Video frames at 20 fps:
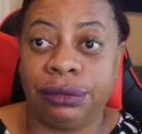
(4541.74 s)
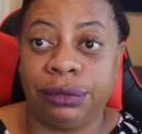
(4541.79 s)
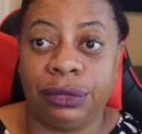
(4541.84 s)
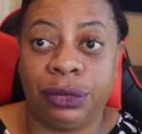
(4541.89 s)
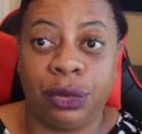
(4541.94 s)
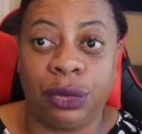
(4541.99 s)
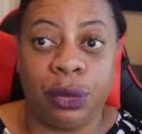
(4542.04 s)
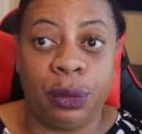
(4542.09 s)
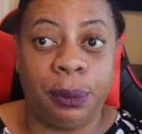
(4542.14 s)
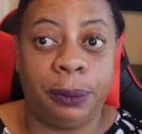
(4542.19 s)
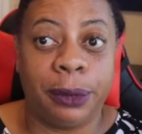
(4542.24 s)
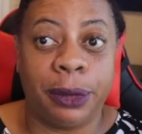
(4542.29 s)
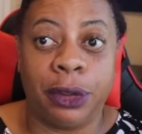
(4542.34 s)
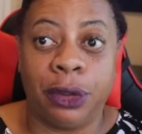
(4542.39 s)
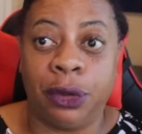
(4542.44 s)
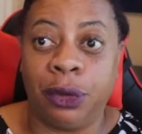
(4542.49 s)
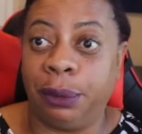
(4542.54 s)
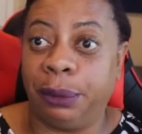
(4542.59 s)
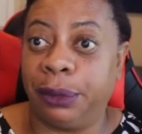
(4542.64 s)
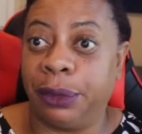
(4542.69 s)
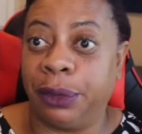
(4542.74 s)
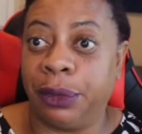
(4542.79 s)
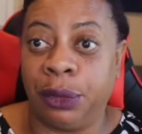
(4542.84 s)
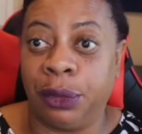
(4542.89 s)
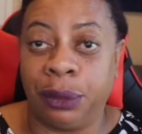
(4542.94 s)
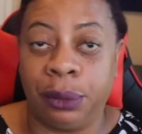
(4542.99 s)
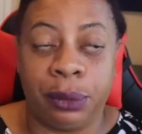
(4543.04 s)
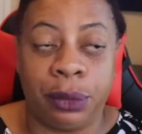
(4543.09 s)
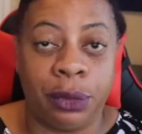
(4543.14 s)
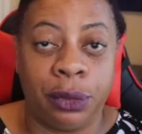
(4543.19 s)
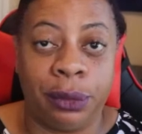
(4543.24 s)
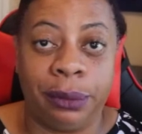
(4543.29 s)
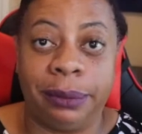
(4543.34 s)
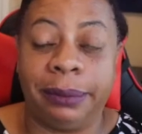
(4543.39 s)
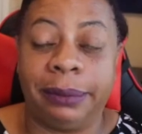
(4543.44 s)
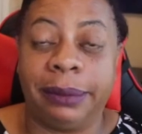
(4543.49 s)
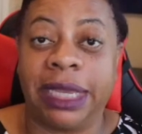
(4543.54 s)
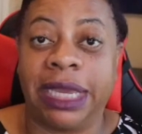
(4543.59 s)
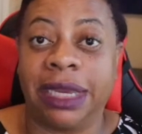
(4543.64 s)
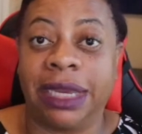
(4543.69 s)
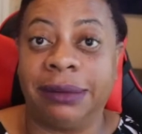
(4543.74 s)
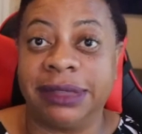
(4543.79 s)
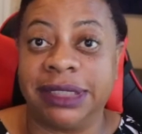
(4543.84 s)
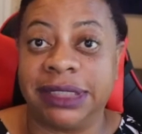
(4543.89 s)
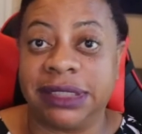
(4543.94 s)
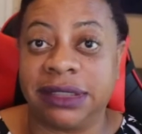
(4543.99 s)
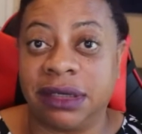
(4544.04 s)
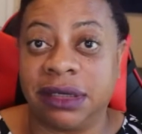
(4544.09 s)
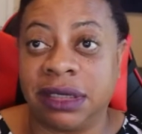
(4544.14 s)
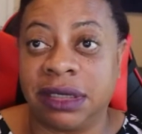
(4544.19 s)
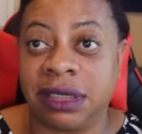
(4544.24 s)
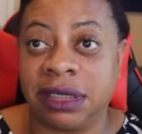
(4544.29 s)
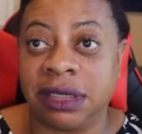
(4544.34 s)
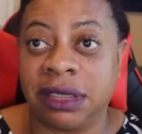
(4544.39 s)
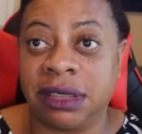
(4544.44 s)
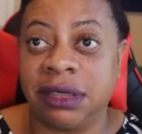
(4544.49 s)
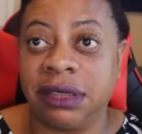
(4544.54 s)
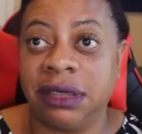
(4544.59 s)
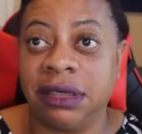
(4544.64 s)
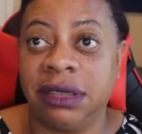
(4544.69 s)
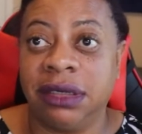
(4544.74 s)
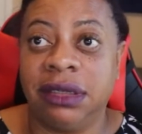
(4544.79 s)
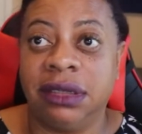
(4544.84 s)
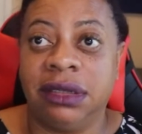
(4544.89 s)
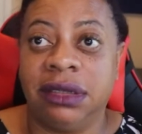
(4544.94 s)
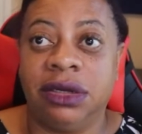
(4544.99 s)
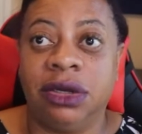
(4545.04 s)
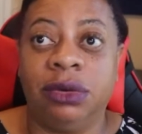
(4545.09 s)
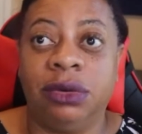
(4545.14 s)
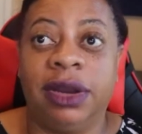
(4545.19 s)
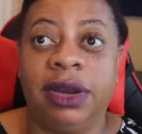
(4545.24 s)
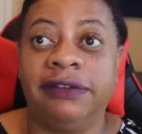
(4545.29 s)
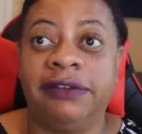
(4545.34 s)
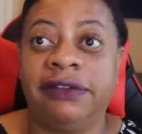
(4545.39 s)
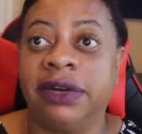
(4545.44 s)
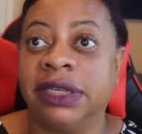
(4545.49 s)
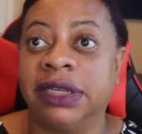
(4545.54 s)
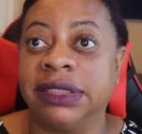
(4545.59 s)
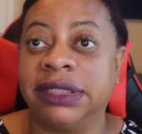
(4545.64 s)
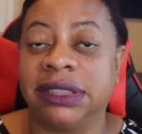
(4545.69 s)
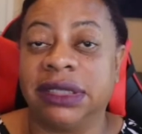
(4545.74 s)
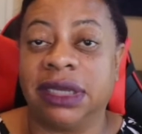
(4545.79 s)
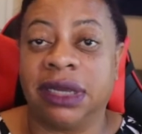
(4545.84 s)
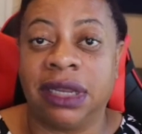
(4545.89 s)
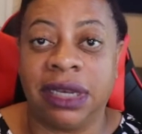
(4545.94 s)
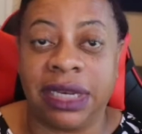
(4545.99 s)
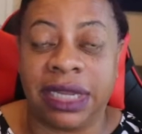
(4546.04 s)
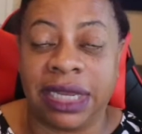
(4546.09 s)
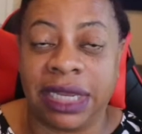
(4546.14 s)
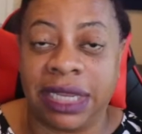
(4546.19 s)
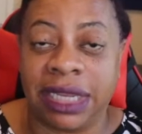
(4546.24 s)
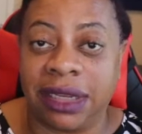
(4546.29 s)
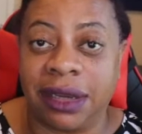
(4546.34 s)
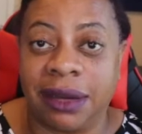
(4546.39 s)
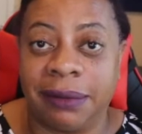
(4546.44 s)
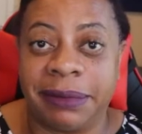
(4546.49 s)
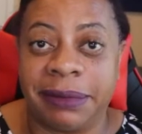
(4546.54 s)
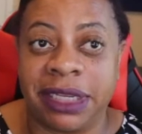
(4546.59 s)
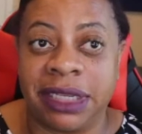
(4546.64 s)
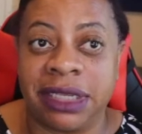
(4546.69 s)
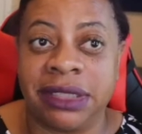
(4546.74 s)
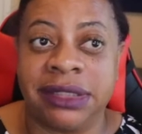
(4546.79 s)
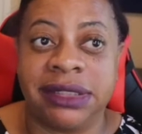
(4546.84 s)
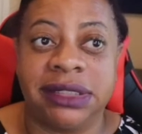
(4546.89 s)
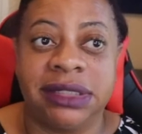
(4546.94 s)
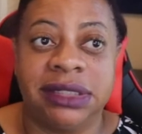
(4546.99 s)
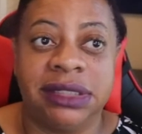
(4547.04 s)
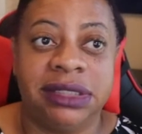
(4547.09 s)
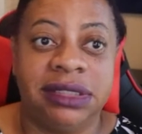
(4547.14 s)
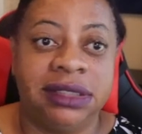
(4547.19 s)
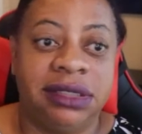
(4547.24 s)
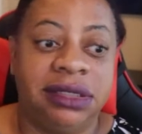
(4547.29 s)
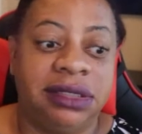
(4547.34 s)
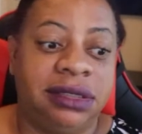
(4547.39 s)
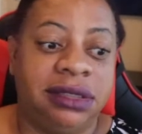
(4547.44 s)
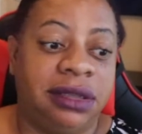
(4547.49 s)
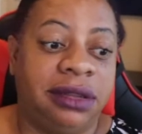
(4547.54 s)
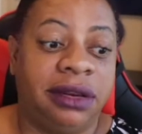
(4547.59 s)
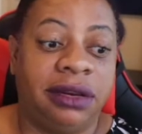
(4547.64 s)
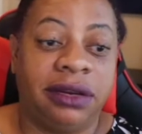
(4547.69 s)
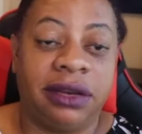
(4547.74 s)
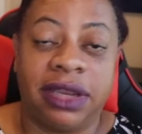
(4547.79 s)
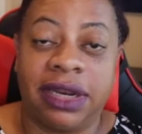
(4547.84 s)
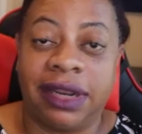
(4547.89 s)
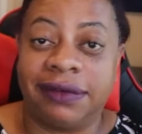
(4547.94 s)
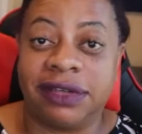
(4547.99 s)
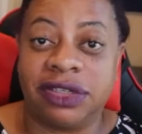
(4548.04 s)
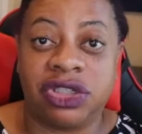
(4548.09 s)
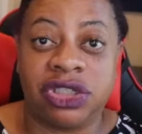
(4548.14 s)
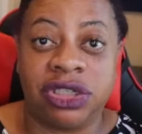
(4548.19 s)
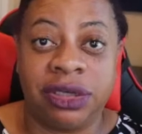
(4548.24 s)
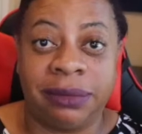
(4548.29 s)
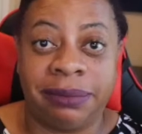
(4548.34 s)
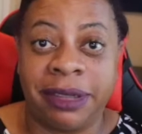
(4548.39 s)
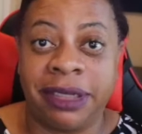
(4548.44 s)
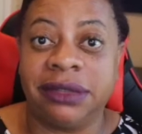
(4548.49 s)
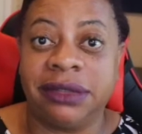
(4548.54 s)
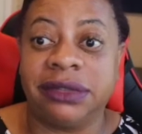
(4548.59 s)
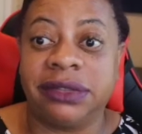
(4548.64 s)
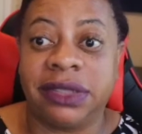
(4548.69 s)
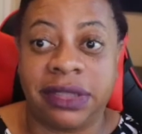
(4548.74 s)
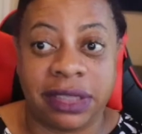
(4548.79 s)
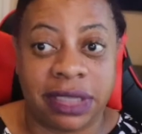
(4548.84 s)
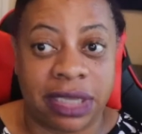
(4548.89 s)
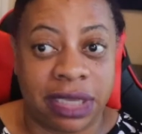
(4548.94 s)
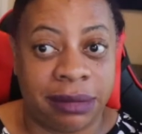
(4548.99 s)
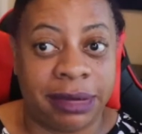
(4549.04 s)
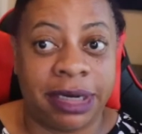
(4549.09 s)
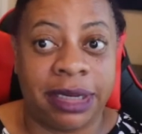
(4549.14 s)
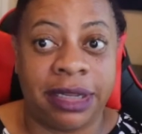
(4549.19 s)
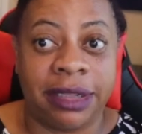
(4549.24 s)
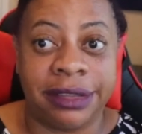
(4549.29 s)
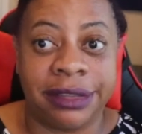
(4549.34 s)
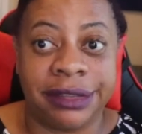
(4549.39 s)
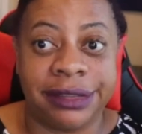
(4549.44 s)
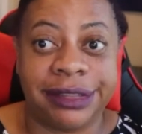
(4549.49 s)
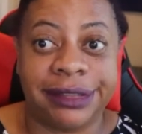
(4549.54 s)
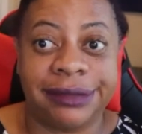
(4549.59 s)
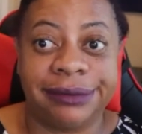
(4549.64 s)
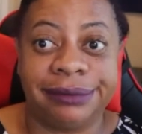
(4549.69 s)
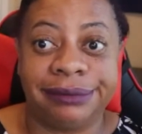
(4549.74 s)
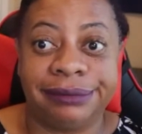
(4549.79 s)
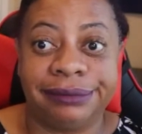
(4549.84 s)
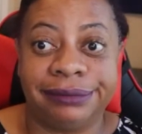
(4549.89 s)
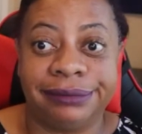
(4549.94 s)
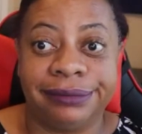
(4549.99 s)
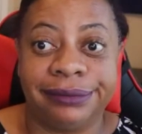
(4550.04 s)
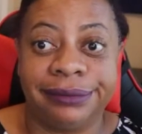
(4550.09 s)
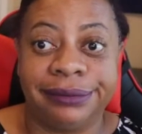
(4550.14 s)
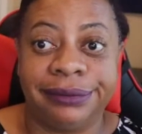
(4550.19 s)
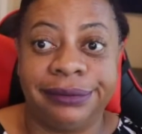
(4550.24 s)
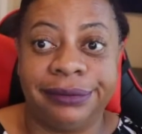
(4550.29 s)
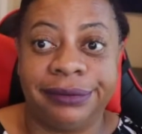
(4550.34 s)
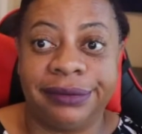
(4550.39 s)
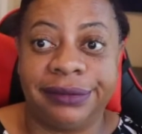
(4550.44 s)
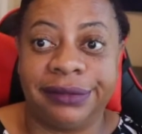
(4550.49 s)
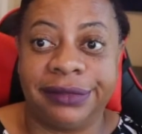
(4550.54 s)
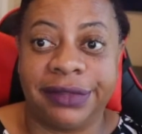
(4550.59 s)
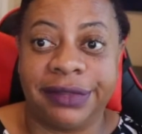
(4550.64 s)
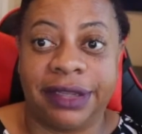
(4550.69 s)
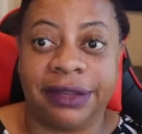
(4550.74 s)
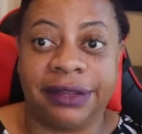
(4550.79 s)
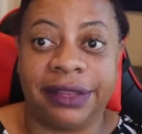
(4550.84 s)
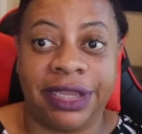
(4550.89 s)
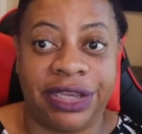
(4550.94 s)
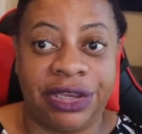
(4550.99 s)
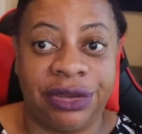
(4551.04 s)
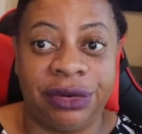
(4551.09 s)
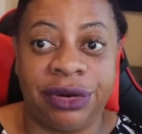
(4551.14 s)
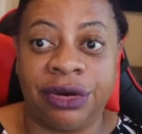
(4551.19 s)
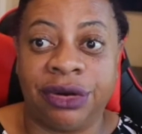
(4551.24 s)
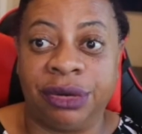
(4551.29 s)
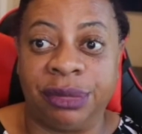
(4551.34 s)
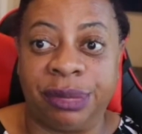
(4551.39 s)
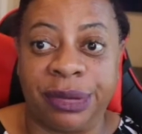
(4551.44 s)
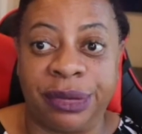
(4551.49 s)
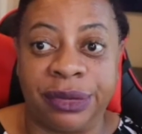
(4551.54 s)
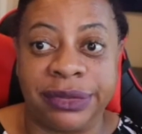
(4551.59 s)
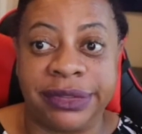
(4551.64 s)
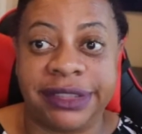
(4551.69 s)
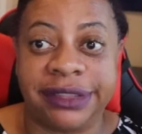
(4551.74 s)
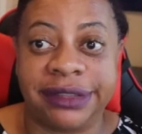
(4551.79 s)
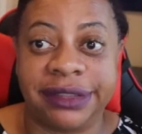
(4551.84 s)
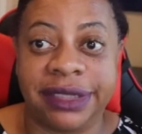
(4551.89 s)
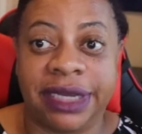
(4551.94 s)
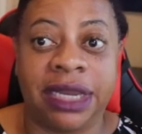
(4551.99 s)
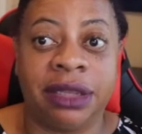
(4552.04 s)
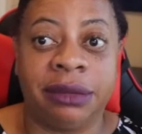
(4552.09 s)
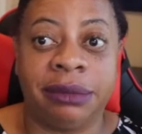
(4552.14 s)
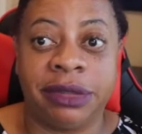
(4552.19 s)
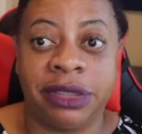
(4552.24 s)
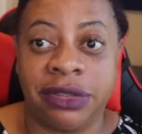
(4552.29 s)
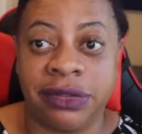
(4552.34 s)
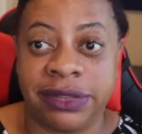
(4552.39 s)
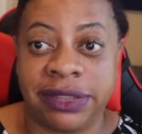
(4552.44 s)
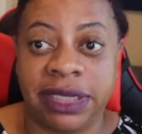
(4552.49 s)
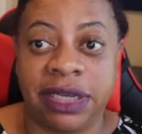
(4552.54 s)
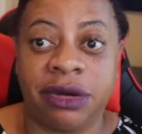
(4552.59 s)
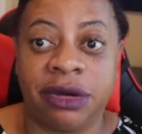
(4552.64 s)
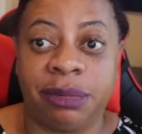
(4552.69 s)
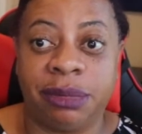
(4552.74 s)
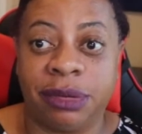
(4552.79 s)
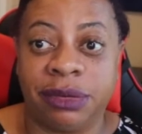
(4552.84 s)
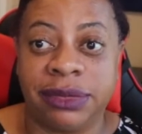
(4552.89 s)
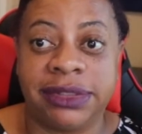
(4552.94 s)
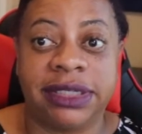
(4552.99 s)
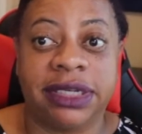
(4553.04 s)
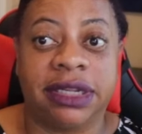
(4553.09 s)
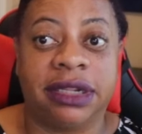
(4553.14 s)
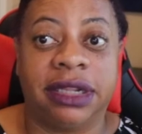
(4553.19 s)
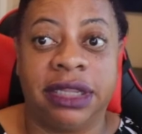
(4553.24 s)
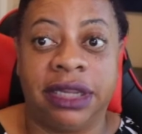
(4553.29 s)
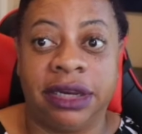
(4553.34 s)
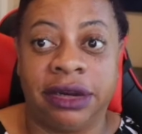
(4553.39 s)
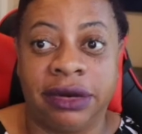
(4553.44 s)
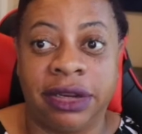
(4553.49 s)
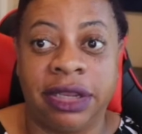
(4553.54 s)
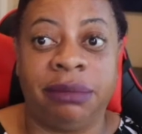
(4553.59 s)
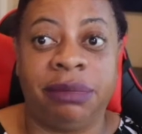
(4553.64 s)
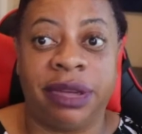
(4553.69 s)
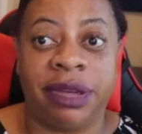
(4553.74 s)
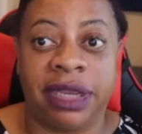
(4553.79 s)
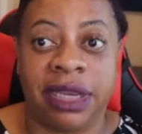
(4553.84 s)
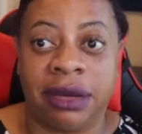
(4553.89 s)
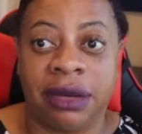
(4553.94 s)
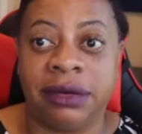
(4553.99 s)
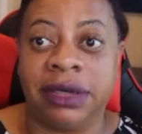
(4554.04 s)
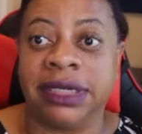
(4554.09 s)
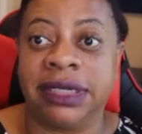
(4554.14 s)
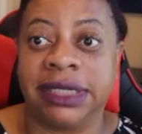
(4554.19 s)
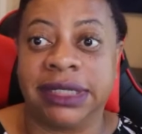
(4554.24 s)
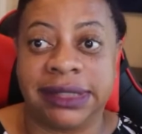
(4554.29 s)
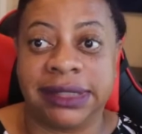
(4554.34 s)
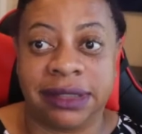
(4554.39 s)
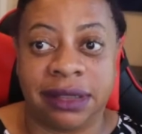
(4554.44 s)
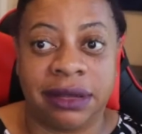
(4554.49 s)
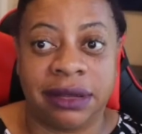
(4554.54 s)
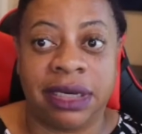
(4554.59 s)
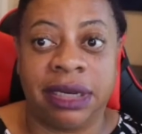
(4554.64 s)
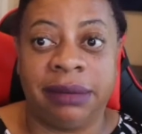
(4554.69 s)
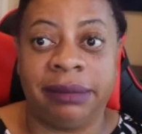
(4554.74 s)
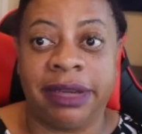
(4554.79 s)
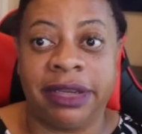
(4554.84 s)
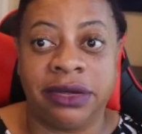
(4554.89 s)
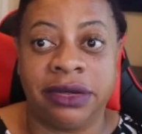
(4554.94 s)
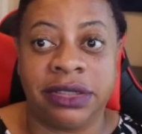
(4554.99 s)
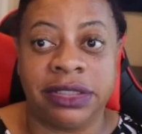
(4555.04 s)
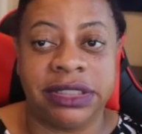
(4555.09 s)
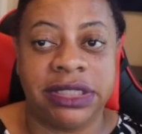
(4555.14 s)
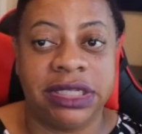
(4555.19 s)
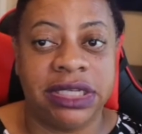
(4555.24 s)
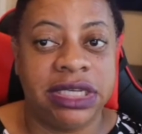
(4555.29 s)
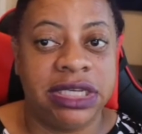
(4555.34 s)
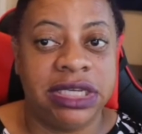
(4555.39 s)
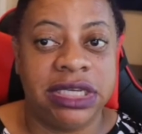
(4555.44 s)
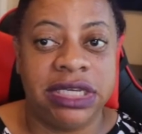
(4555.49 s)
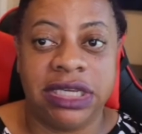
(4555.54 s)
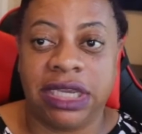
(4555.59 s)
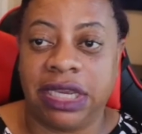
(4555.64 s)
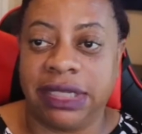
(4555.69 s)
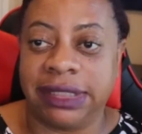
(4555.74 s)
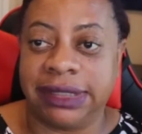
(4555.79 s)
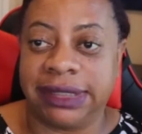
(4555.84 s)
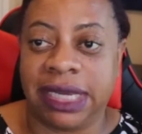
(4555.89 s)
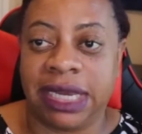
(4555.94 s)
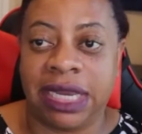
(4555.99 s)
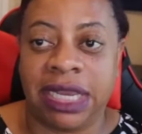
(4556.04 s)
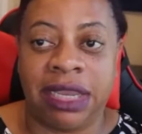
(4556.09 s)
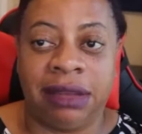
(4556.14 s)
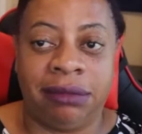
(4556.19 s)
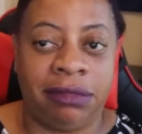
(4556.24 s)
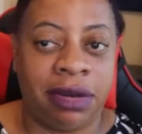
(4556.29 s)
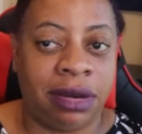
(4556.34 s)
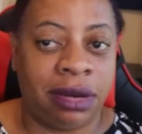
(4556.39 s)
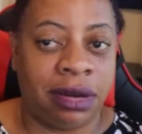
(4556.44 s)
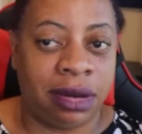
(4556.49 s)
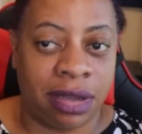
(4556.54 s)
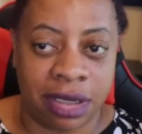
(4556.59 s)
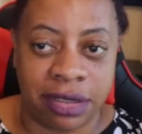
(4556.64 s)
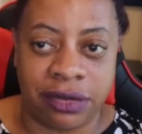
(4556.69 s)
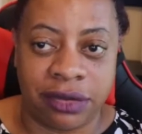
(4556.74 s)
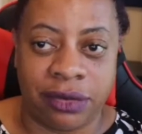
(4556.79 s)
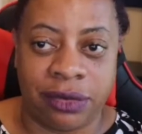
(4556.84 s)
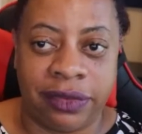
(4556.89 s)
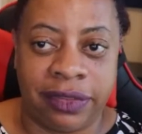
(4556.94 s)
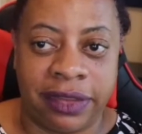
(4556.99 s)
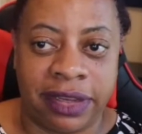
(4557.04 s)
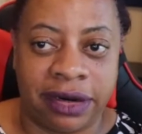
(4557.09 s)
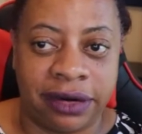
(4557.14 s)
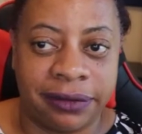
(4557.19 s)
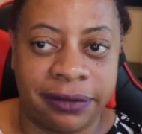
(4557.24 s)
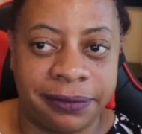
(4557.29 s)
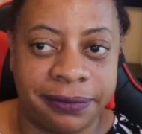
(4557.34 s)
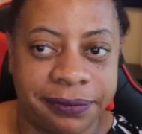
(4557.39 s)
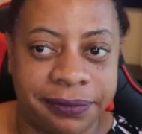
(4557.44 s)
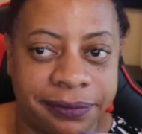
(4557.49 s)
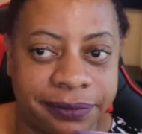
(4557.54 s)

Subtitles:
Nope, nope, nope, nope. Amazon, whoever else, online companies, they're going to have to ship it to the Cayman Islands. Thank you, Aeropost. I'll be using Aeropost to clear and bring out and consolidate my goods because I am not going there.